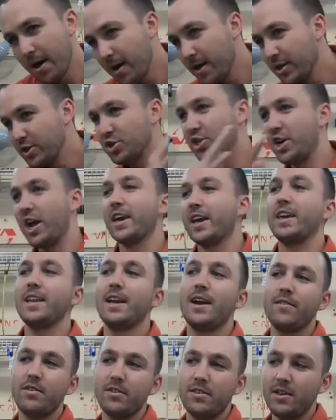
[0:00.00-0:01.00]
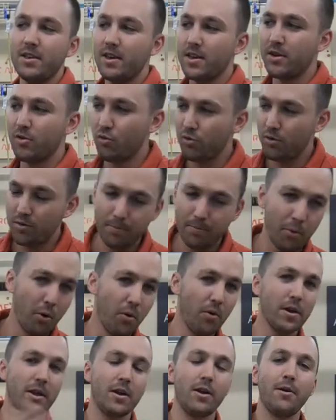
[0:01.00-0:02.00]
checking everything,
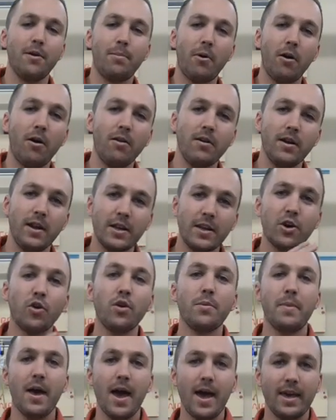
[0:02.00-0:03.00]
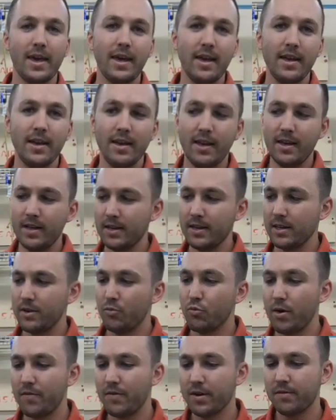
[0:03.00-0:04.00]
pulling it all apart and going back in and
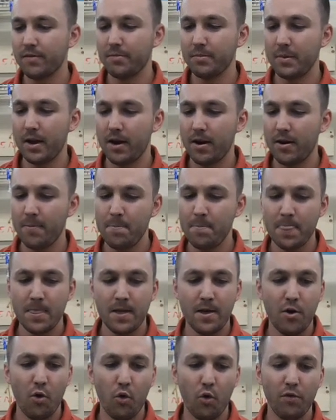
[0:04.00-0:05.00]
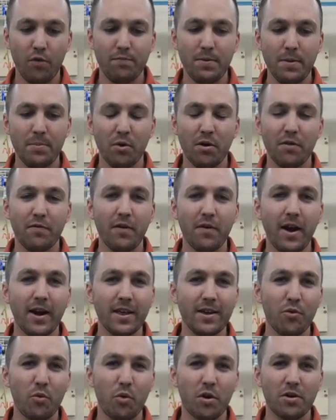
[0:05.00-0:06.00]
riveting from there, or if people are finding
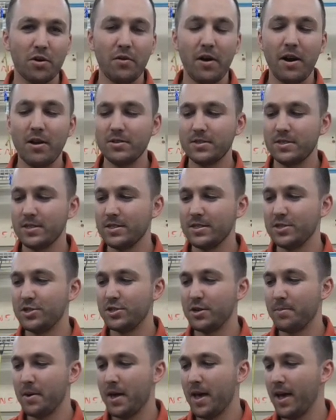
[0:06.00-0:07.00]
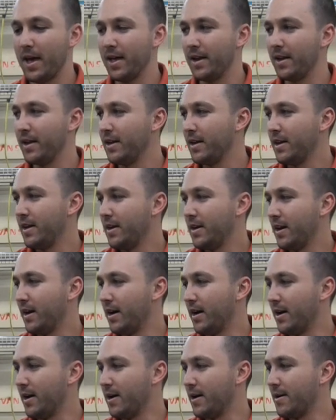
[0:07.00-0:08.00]
a workaround to jump ahead.
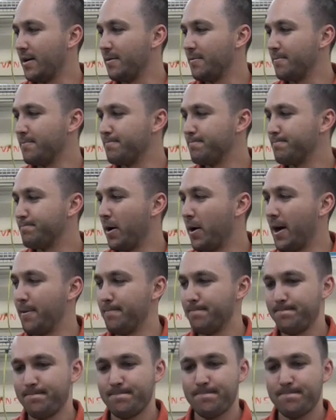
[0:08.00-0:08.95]
But